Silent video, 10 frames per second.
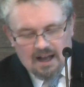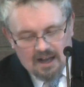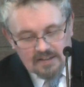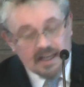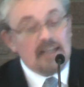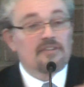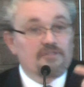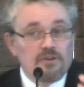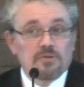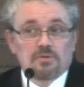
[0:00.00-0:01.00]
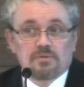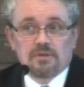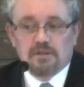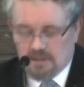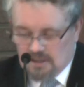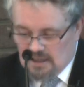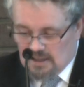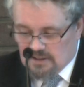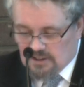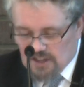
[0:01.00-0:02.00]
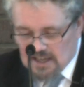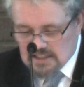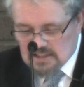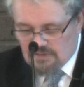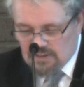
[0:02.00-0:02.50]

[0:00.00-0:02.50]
Our daily food, the things